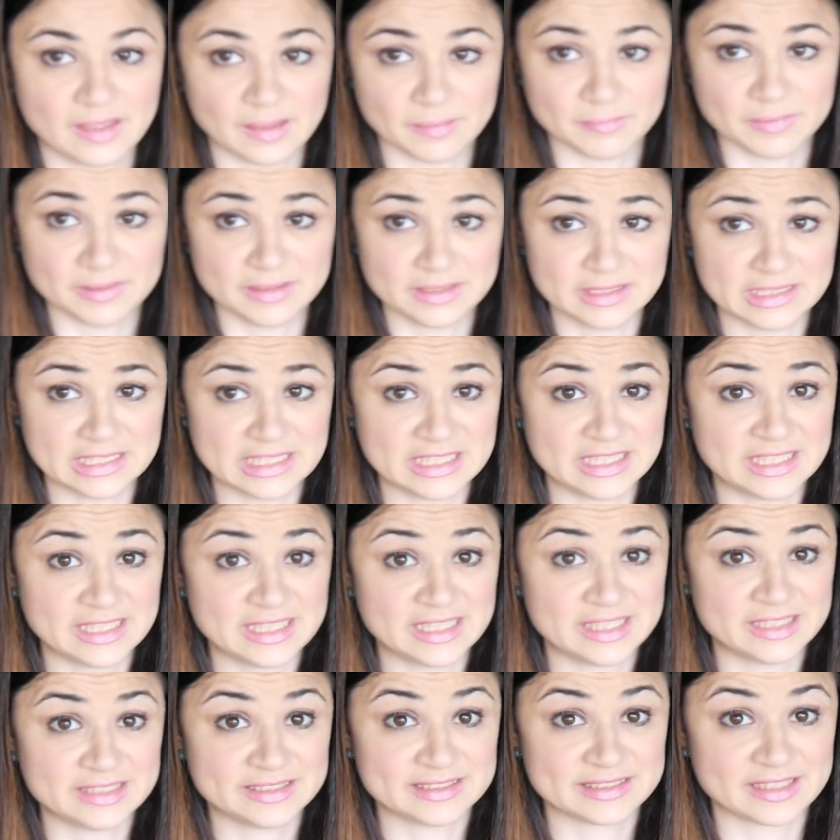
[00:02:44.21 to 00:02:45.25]
I'm a
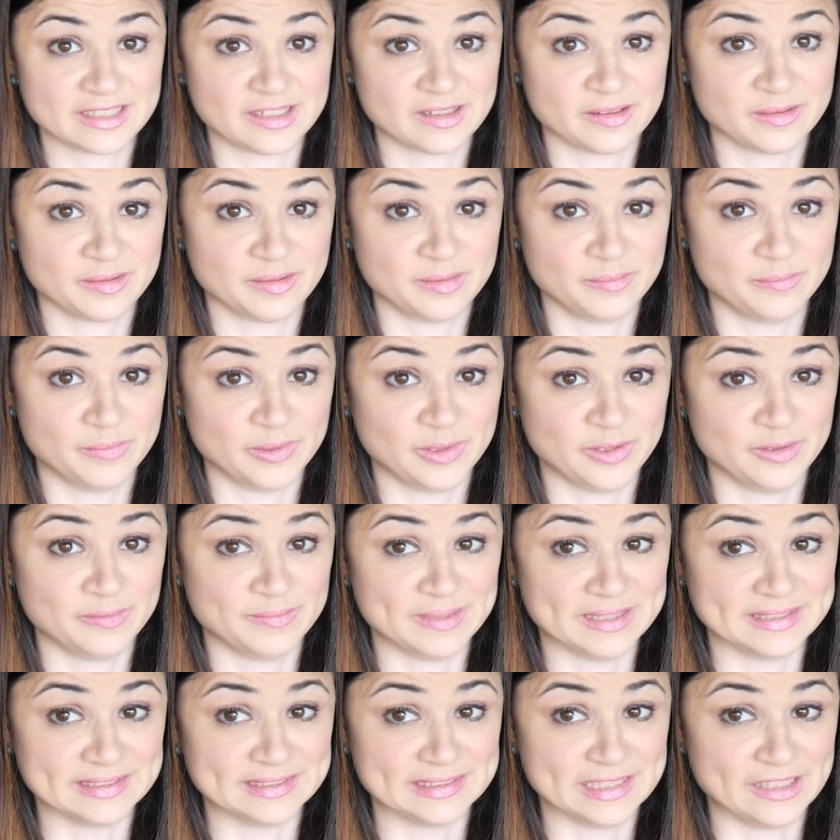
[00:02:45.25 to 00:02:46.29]
little scared I'm gonna burn
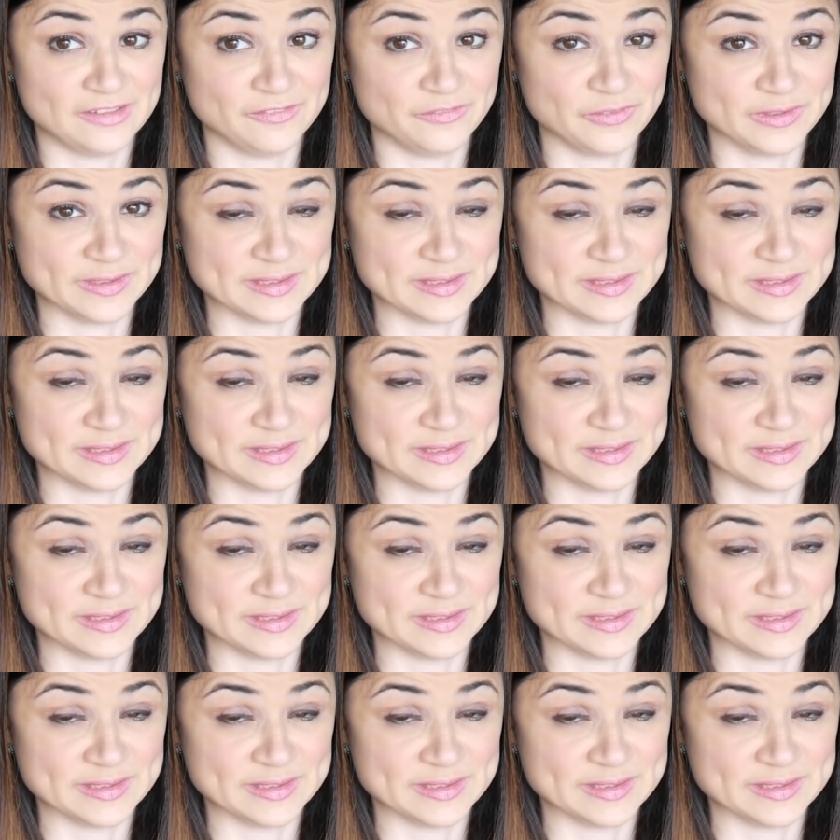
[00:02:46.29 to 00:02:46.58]
myself